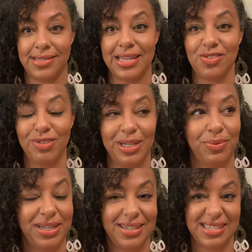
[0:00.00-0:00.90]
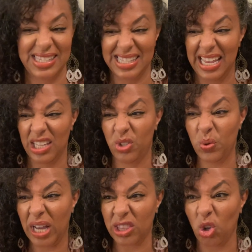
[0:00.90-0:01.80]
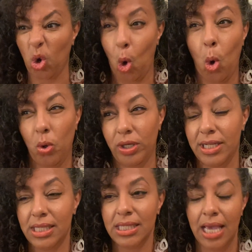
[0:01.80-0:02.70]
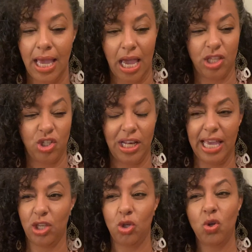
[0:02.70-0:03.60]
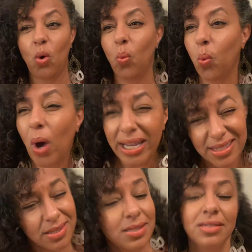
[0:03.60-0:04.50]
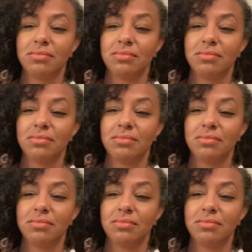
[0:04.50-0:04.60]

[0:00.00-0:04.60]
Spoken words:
That's really what it is. It's like you got the cojones and you're like, you know what?